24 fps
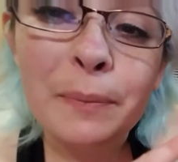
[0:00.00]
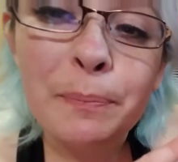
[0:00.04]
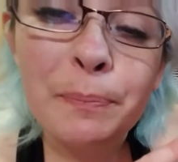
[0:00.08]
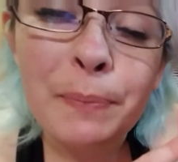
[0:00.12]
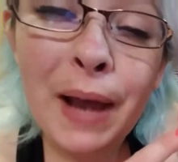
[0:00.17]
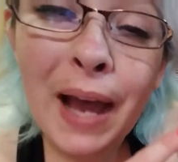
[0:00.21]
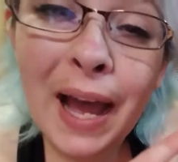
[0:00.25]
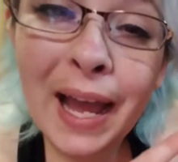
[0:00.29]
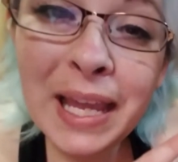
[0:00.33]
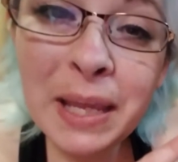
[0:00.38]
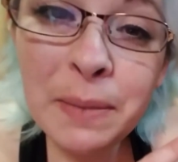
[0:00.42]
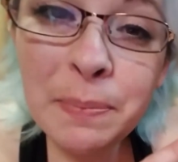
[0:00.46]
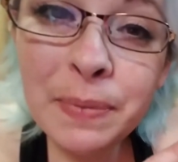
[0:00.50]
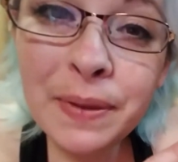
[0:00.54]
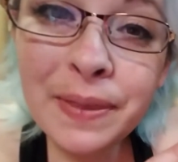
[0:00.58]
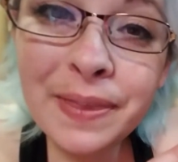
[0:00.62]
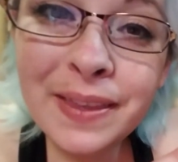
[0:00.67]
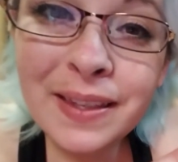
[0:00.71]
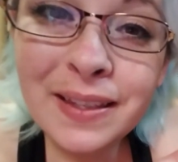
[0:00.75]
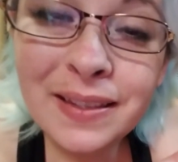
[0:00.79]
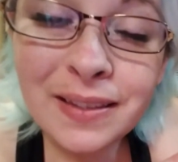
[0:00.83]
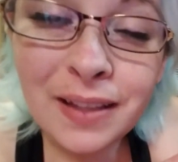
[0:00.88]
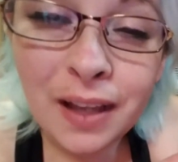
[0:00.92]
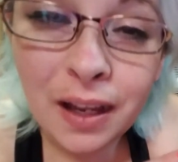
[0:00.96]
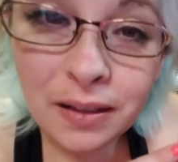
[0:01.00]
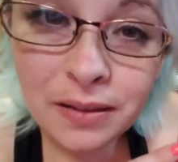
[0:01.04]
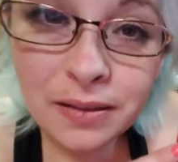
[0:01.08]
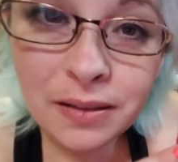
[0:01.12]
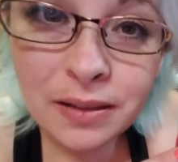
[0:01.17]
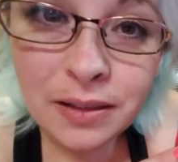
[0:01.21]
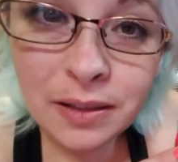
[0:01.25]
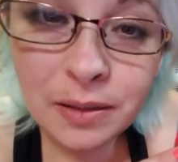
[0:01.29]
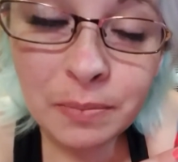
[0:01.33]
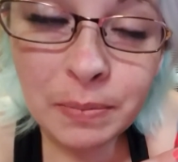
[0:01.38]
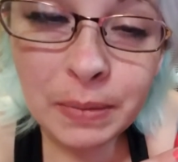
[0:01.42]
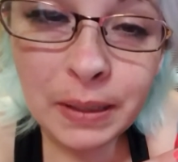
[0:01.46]
pipe this
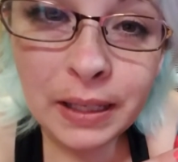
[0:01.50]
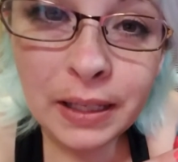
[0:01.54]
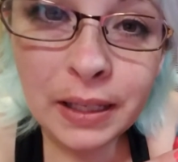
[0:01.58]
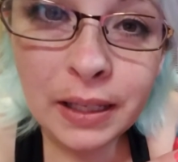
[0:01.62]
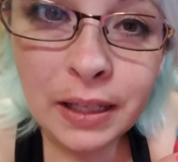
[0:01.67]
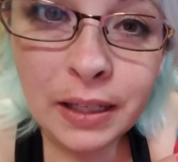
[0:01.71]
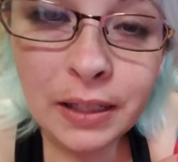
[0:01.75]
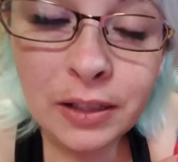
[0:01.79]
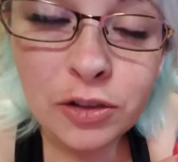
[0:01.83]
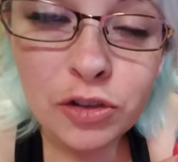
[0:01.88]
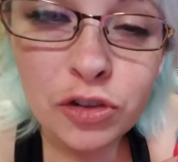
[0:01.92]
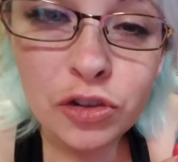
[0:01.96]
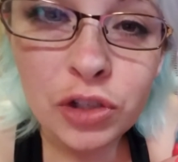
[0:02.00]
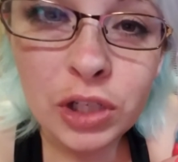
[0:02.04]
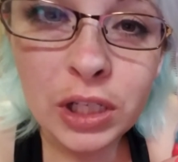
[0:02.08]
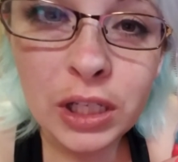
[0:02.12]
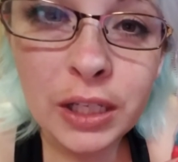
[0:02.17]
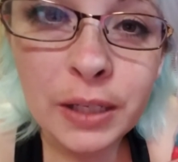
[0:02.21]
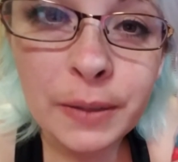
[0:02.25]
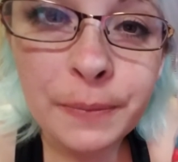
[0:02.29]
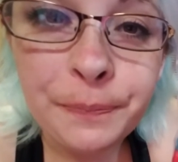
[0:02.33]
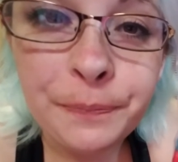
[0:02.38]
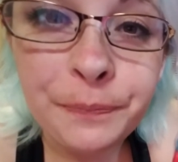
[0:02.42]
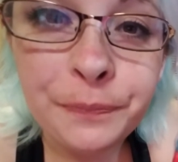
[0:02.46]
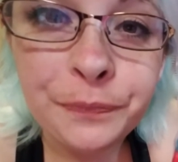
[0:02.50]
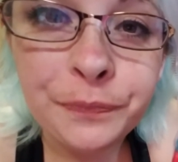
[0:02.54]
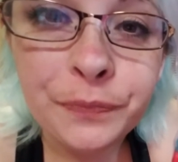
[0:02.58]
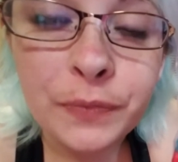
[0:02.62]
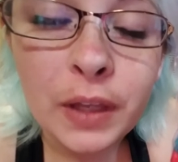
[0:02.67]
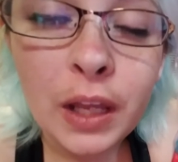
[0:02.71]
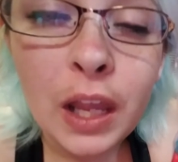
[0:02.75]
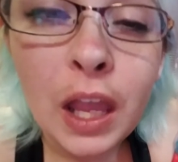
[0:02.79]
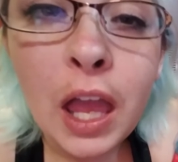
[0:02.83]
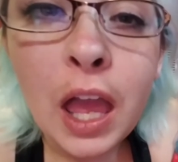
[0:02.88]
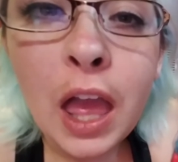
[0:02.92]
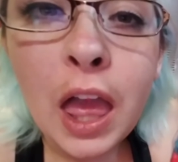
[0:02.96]
onto the baking sheet,
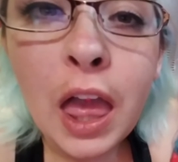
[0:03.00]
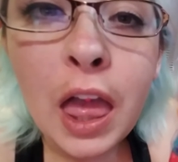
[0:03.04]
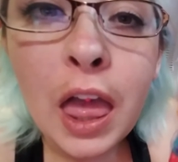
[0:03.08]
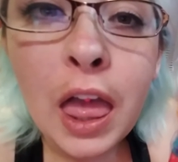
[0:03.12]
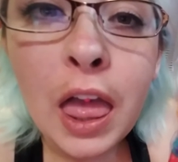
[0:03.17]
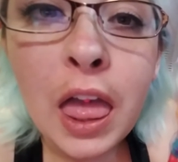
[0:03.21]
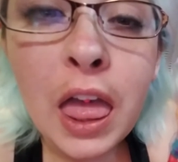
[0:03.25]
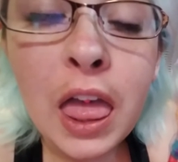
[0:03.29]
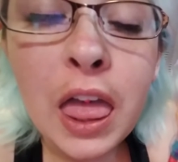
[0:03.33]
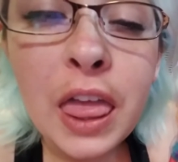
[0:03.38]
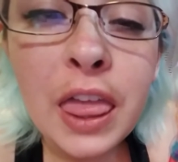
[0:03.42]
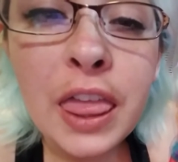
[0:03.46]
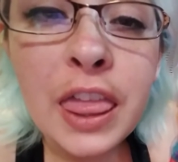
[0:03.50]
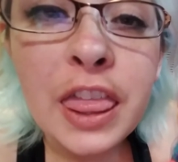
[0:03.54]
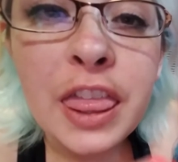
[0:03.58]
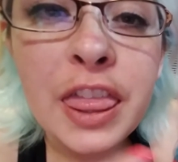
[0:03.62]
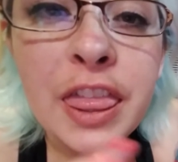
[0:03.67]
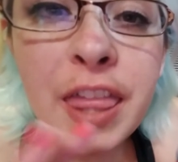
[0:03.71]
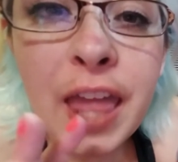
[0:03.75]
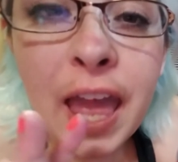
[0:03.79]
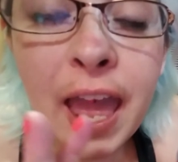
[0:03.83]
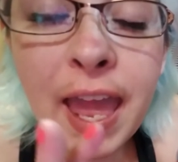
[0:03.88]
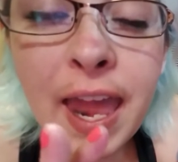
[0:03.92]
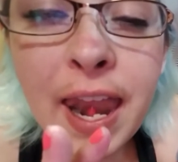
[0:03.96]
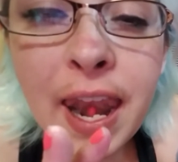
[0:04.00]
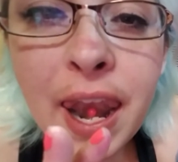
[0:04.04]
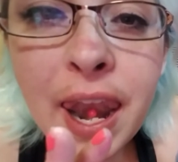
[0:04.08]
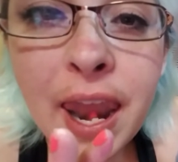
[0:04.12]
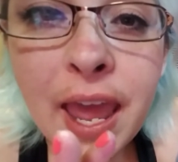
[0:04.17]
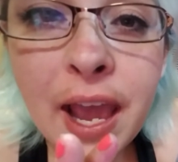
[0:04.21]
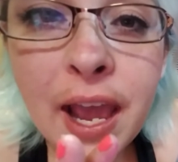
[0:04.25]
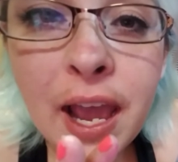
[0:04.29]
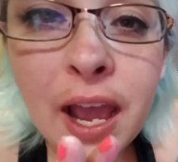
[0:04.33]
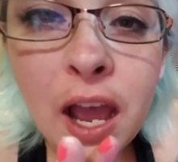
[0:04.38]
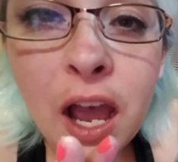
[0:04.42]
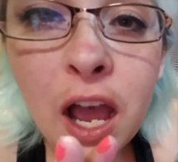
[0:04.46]

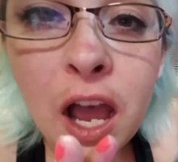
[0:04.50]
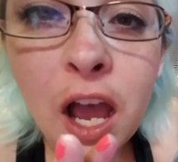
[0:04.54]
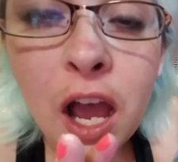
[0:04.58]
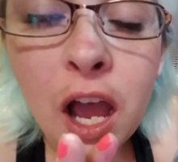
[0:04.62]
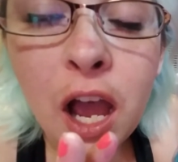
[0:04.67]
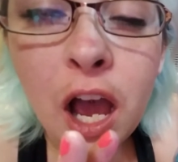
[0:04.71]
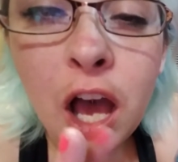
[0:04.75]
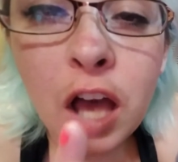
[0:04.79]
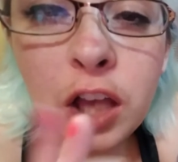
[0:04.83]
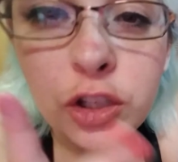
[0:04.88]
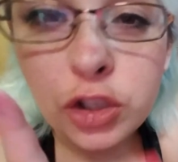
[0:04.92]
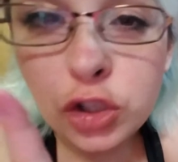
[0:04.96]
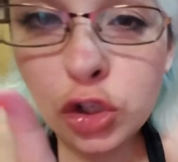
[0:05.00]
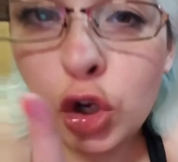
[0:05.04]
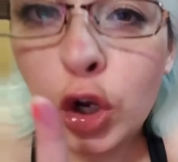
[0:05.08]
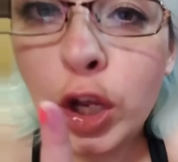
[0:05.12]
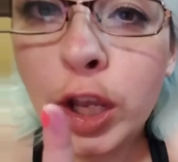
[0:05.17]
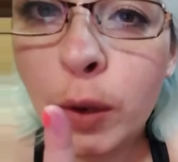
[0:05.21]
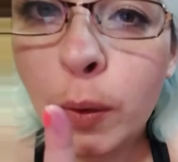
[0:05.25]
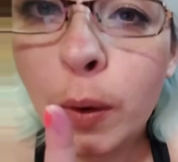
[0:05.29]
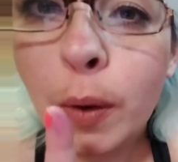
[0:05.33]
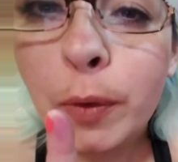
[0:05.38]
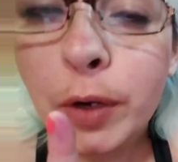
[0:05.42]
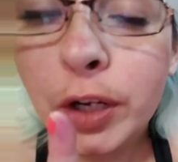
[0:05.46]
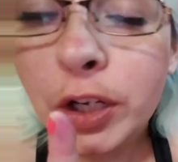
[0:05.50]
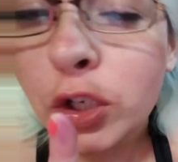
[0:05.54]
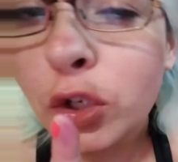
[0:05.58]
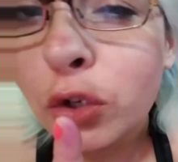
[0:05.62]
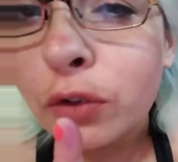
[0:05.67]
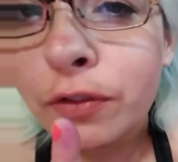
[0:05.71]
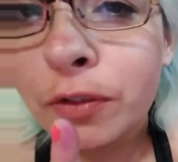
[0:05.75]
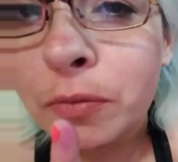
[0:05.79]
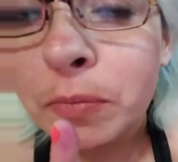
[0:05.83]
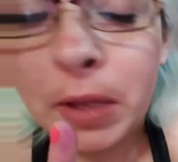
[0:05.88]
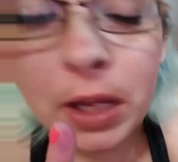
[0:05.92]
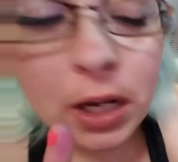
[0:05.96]
then I'll show you what we're gonna do
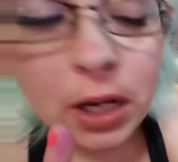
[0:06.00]
from